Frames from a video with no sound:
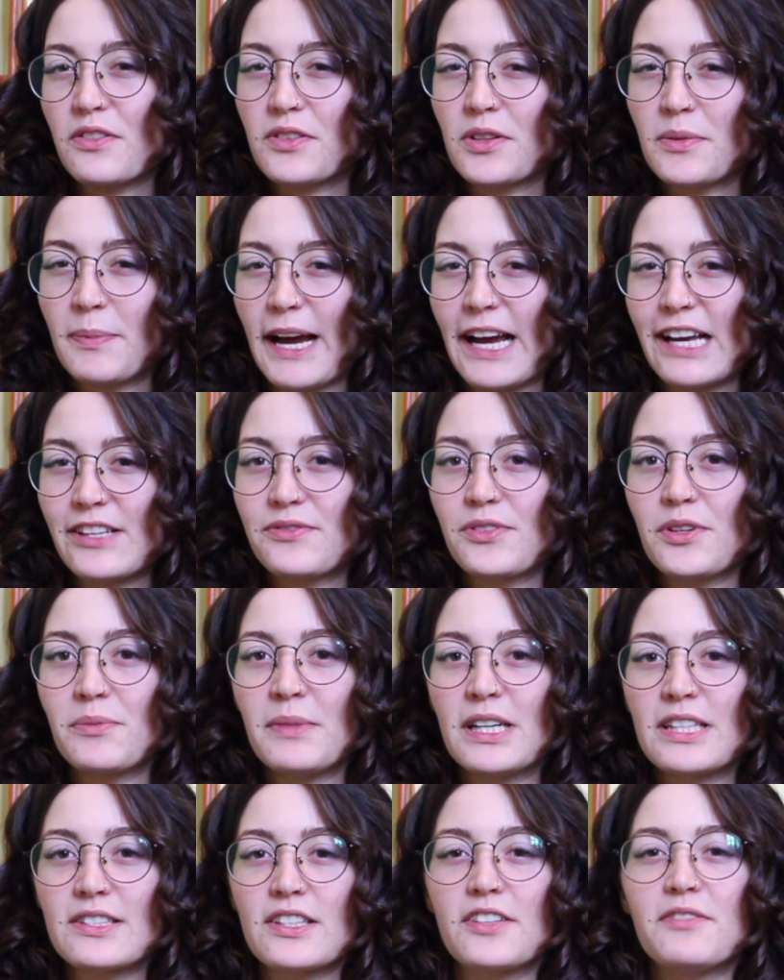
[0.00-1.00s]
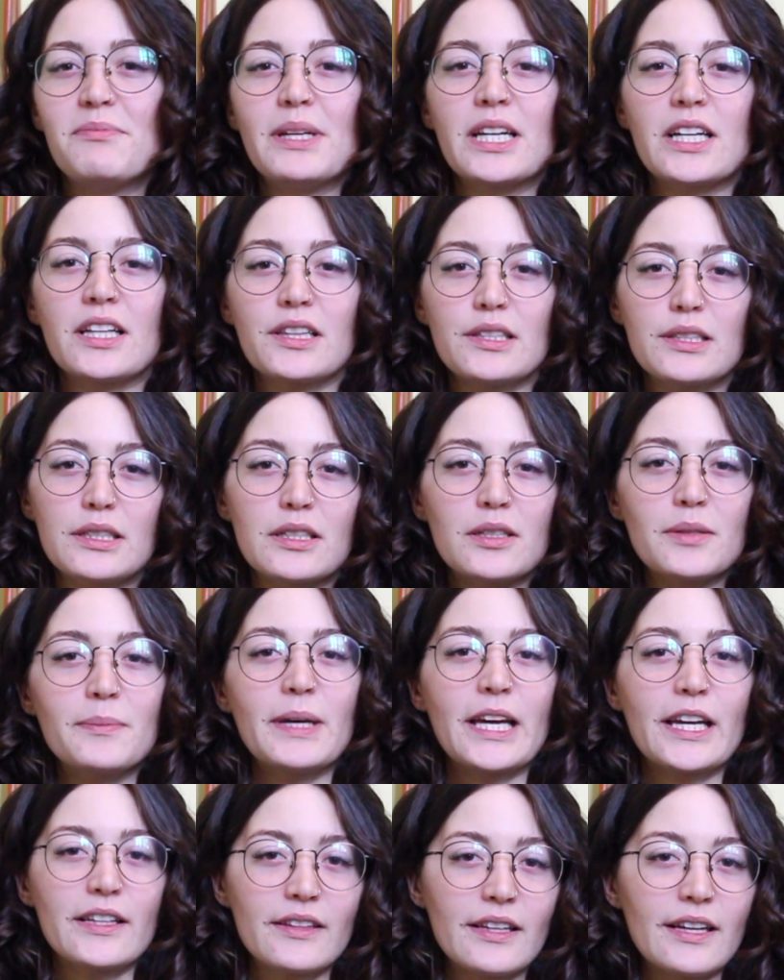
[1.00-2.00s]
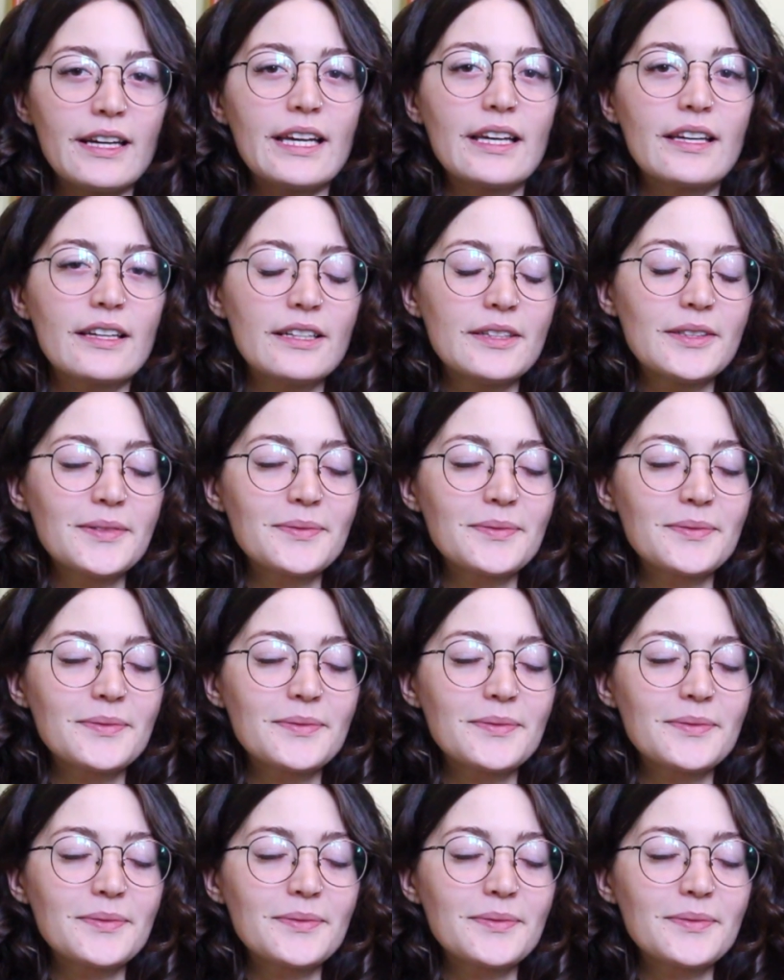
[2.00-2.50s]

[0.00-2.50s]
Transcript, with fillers: over the past few months have been a little bit like